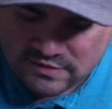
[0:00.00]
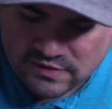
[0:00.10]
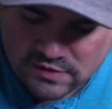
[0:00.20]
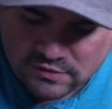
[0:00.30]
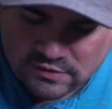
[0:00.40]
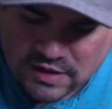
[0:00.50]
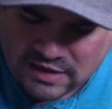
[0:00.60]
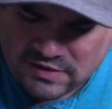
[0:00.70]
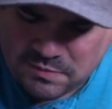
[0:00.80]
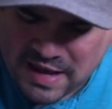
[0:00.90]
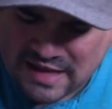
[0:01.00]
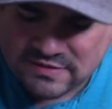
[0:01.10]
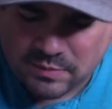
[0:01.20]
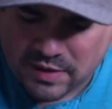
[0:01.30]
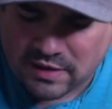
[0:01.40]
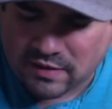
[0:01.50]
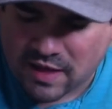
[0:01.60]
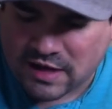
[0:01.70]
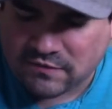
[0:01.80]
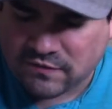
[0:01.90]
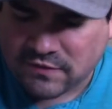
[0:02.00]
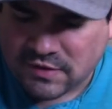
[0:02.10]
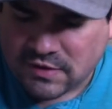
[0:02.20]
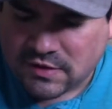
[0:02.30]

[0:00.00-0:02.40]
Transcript: deal. I did pass up on a lot of